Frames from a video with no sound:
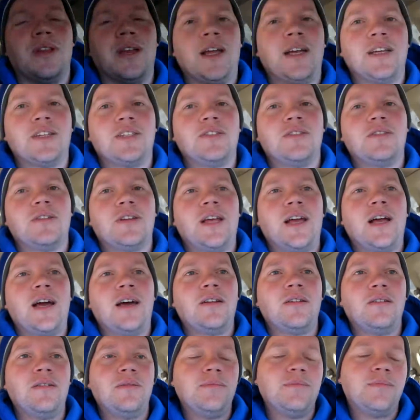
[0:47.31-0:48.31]
the national
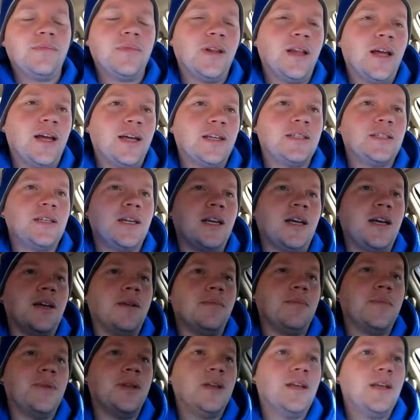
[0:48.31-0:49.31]
title last
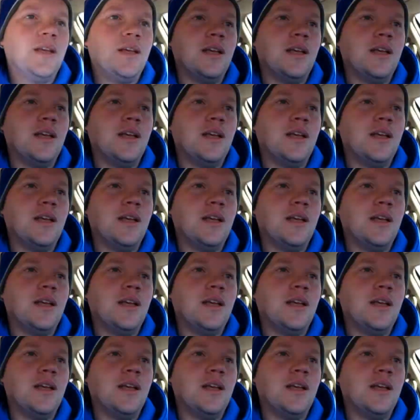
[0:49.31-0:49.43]
time.